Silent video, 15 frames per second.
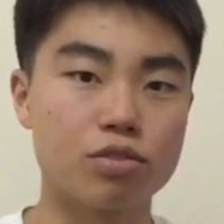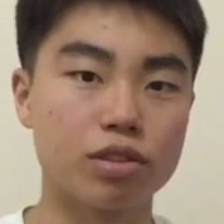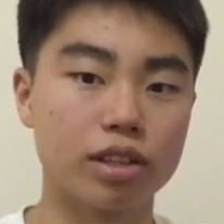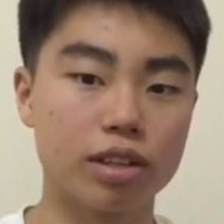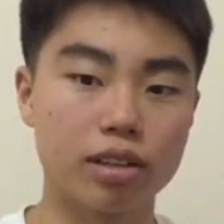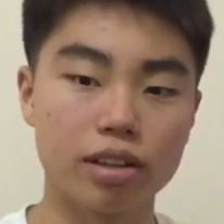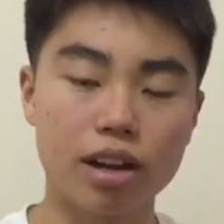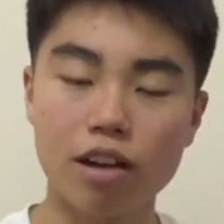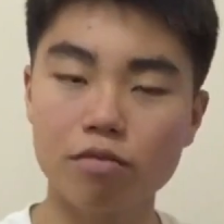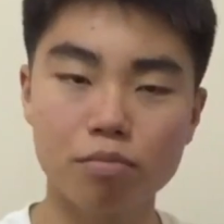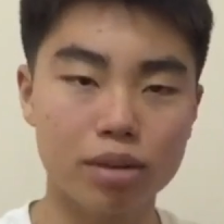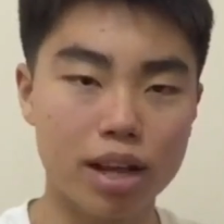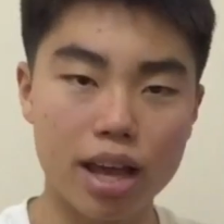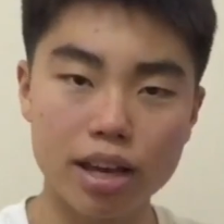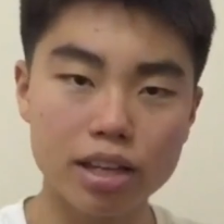There haven't
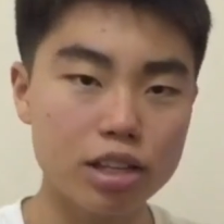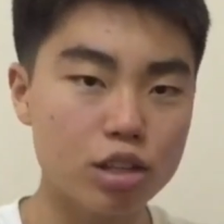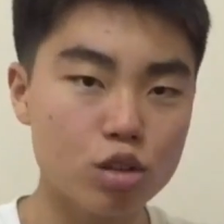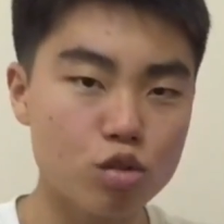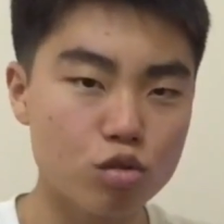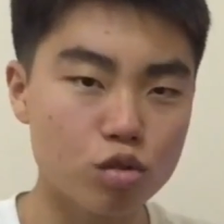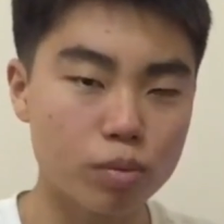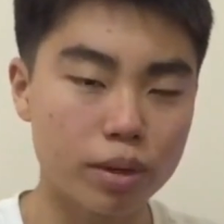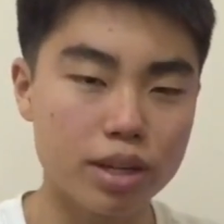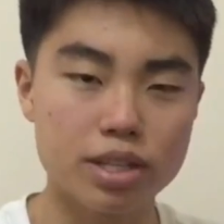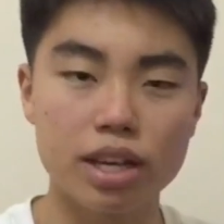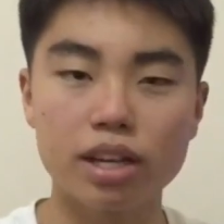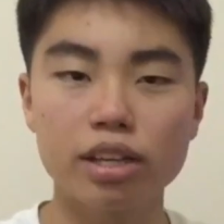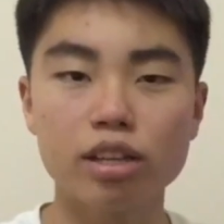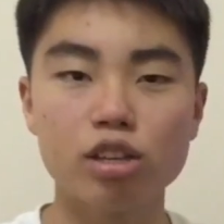been any new rumors,
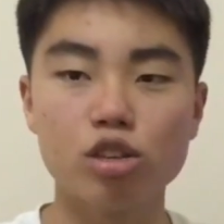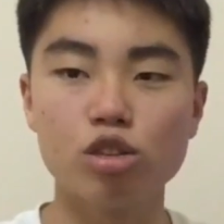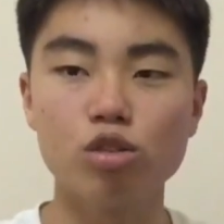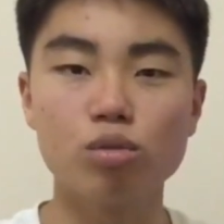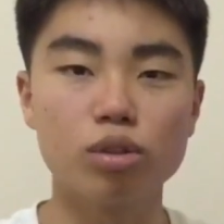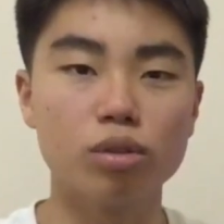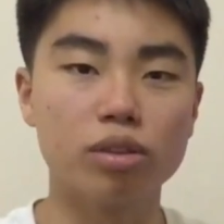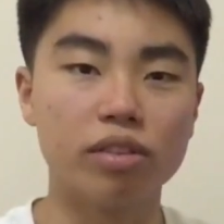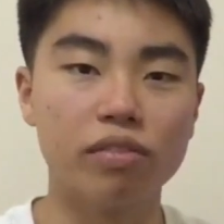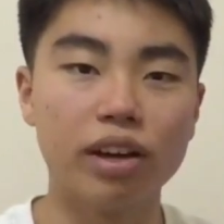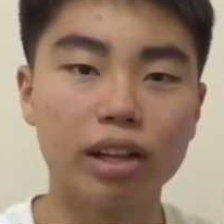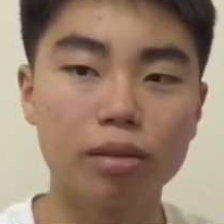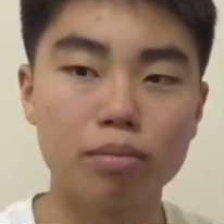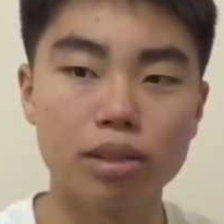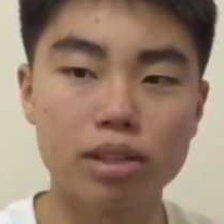any new
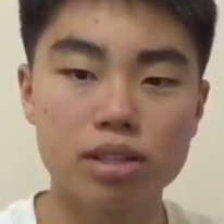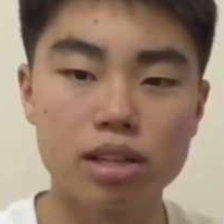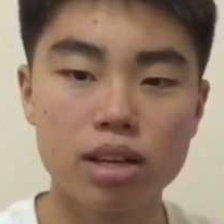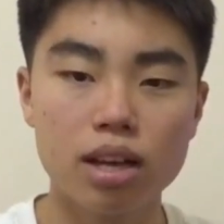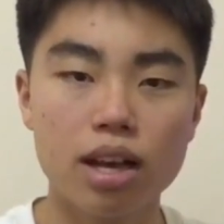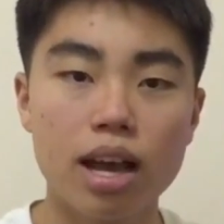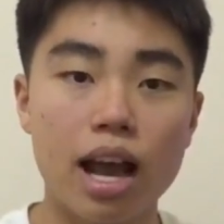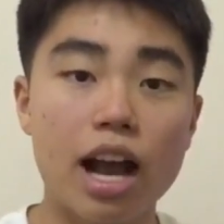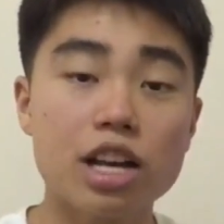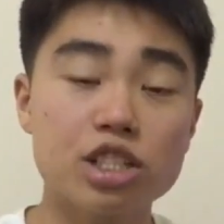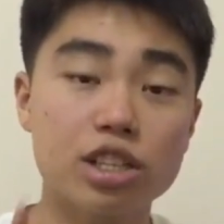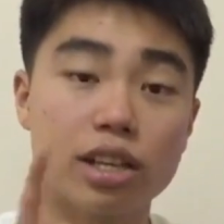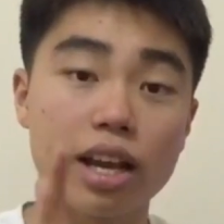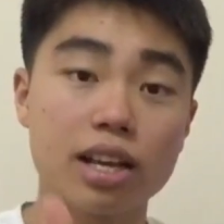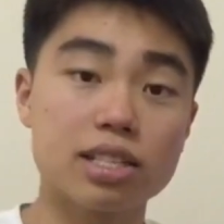developments.
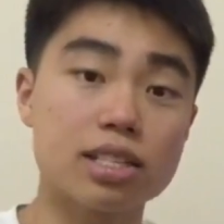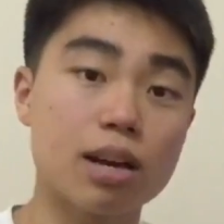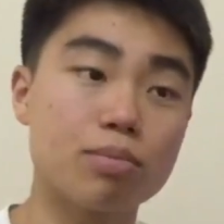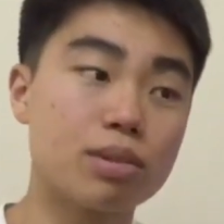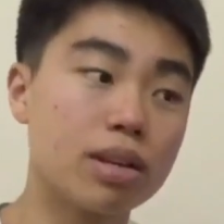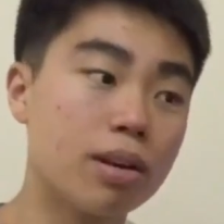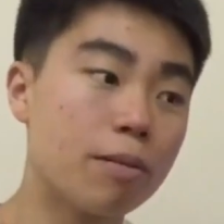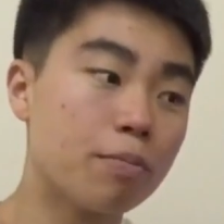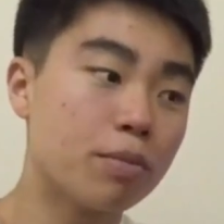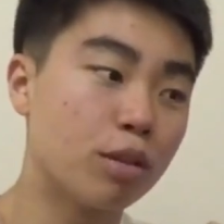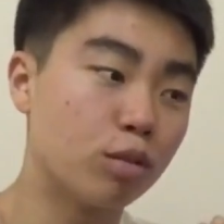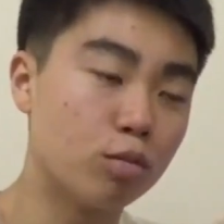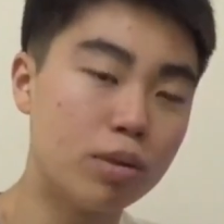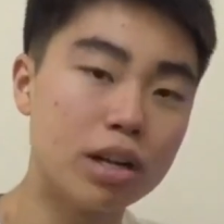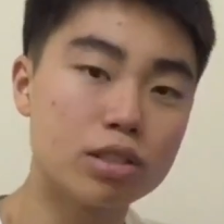Actually, except
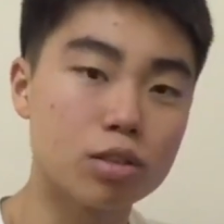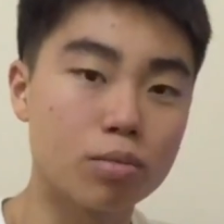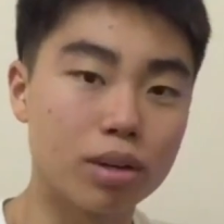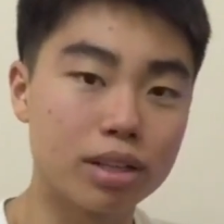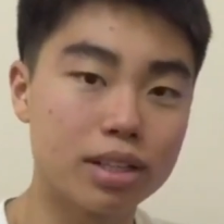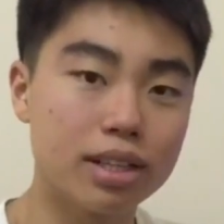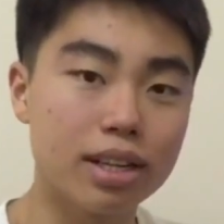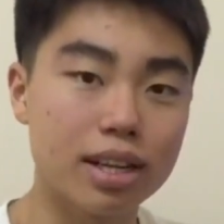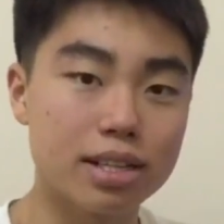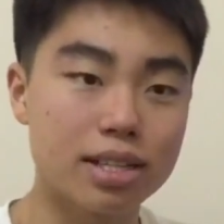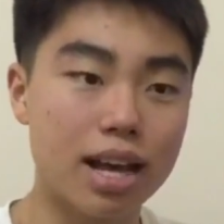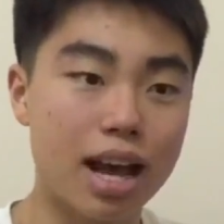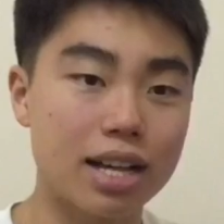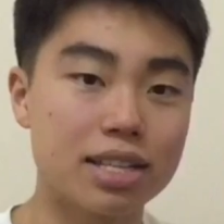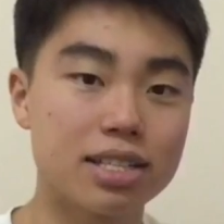Roberto Martinez
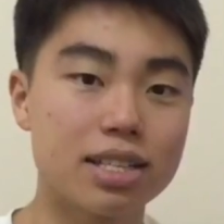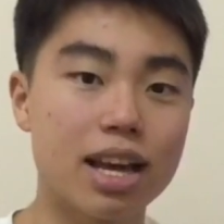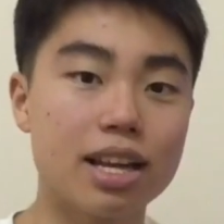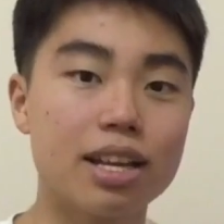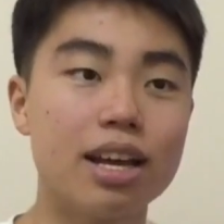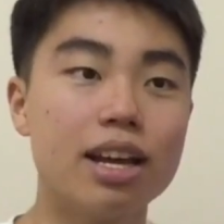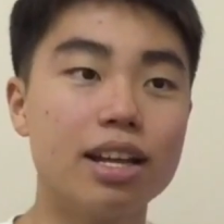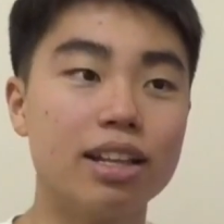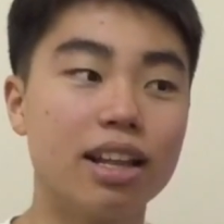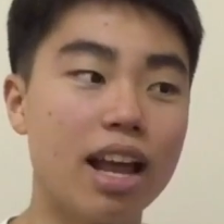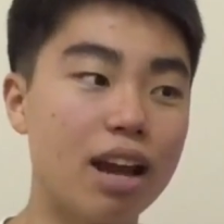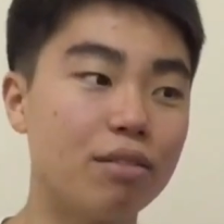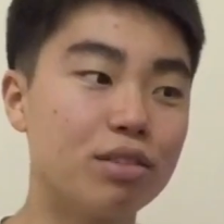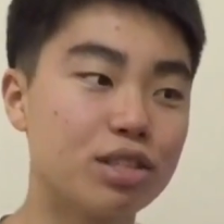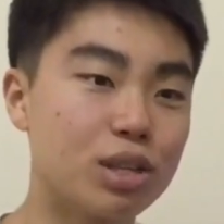has said that
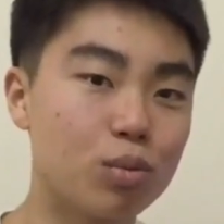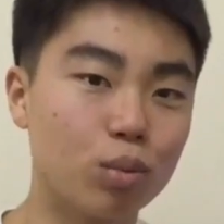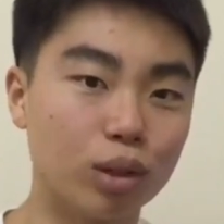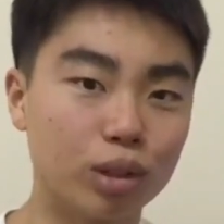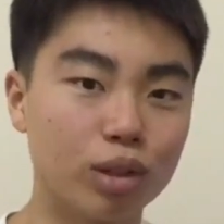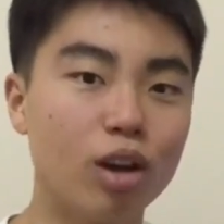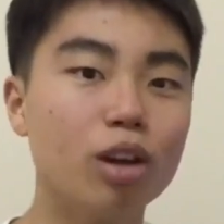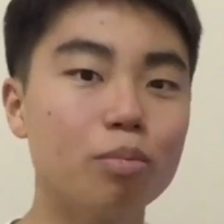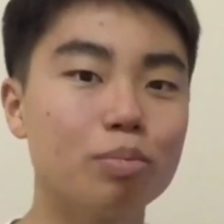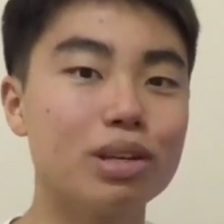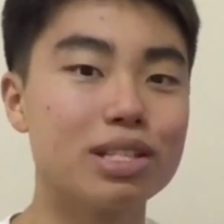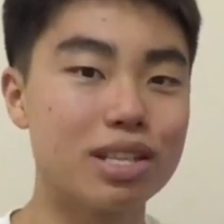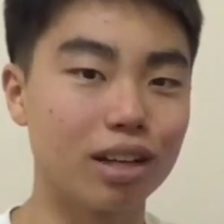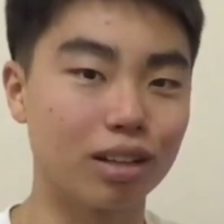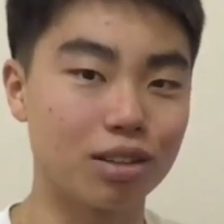Everton will not be
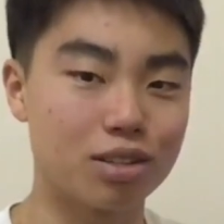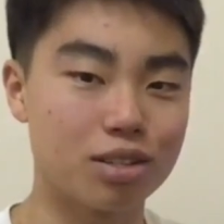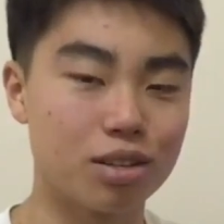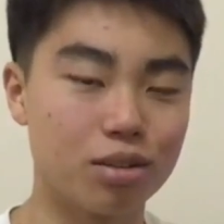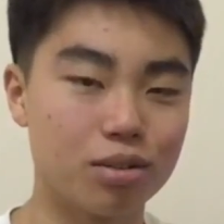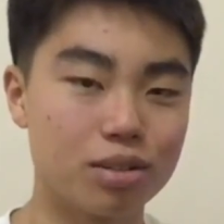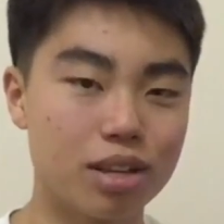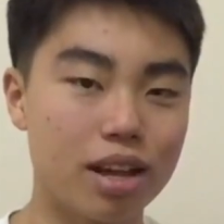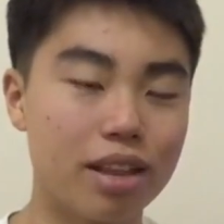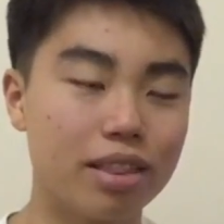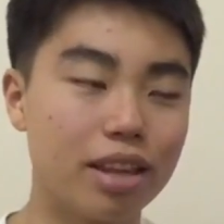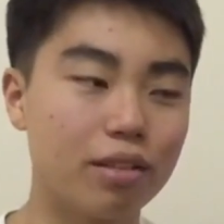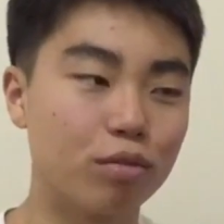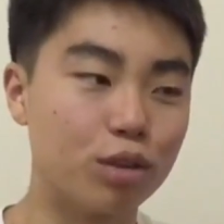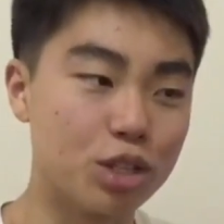selling Stones, and
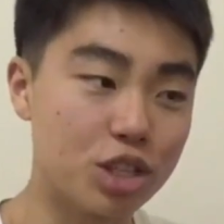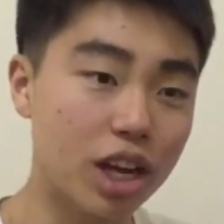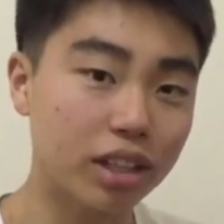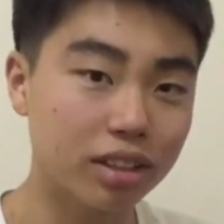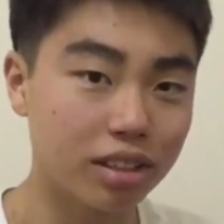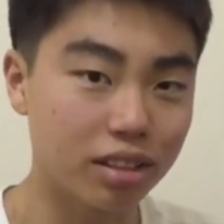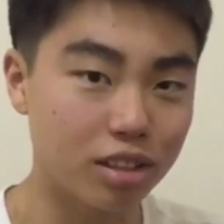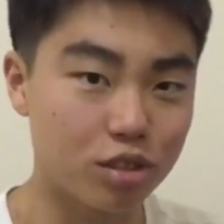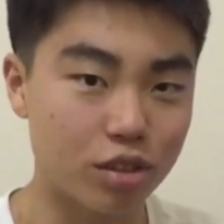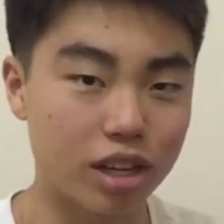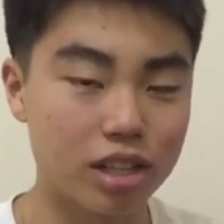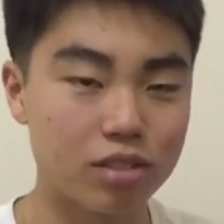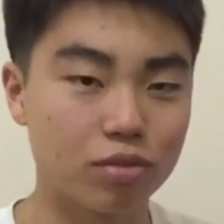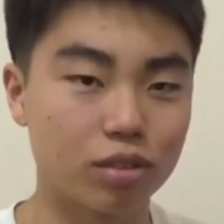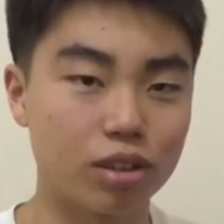they've rejected the
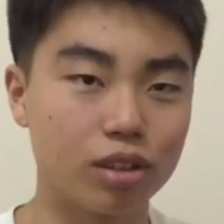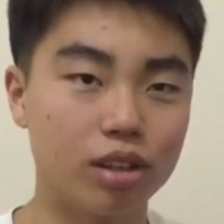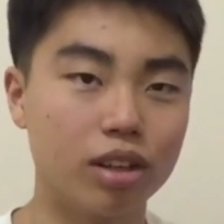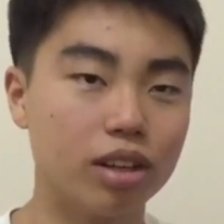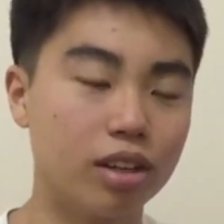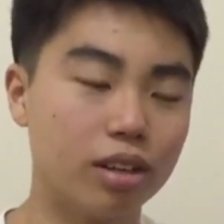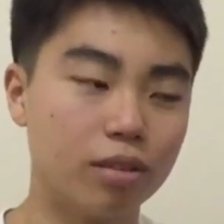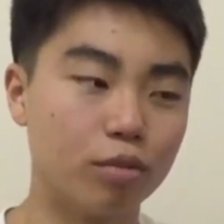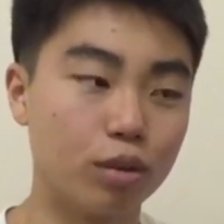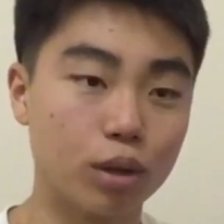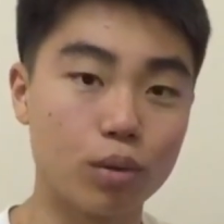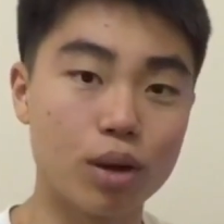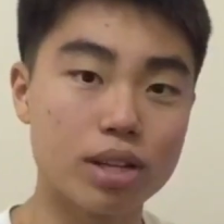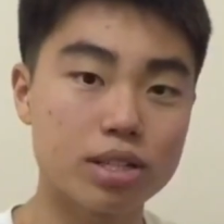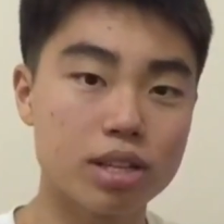transfer
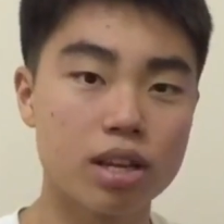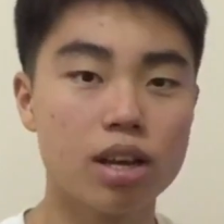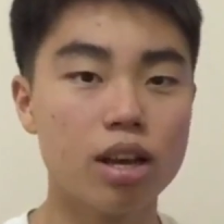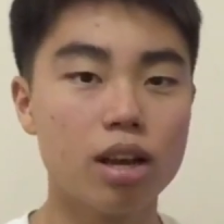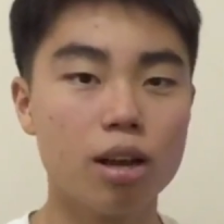request.